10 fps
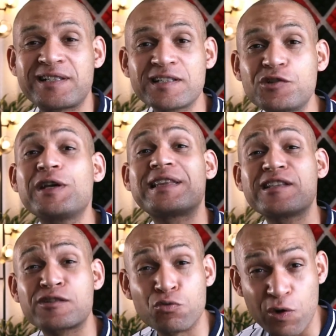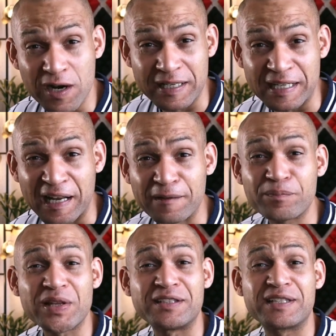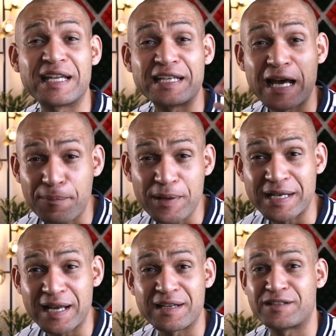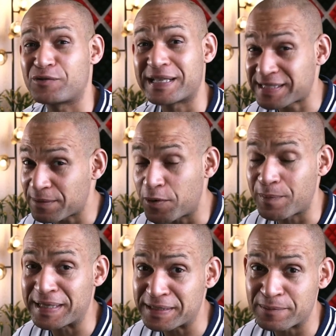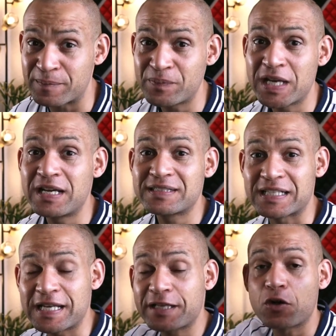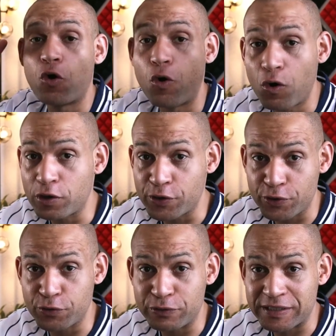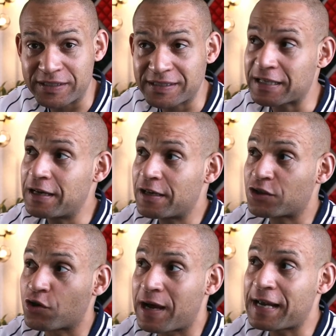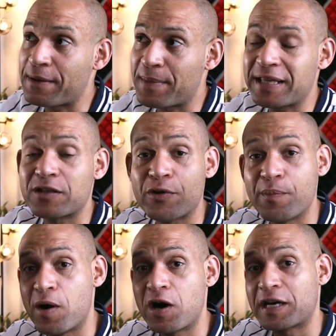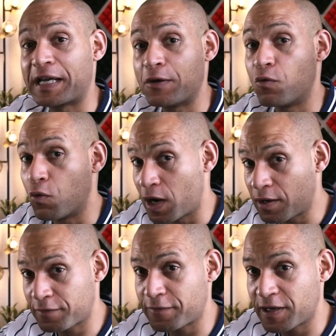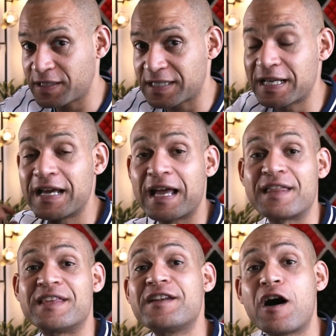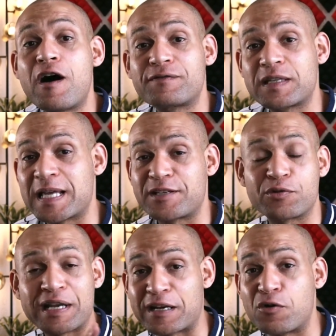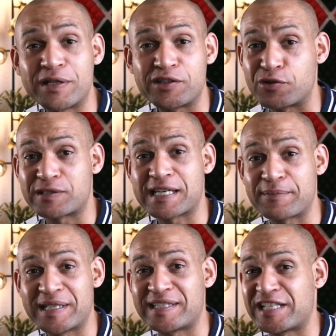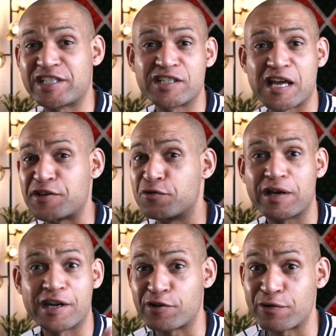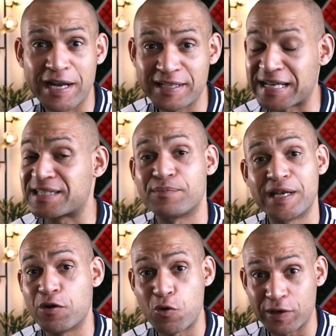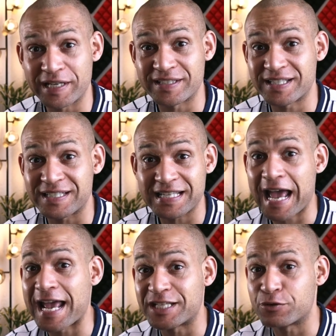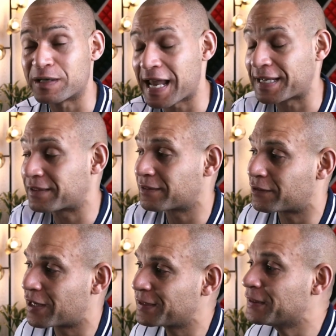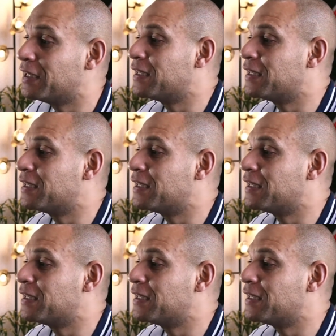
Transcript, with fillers: just to get this working and to get it up and done and to get some momentum, select all your users, try and make the remarketing work first, and then after that you can go into your segmentation and you can create as many audiences as you'd like. All right,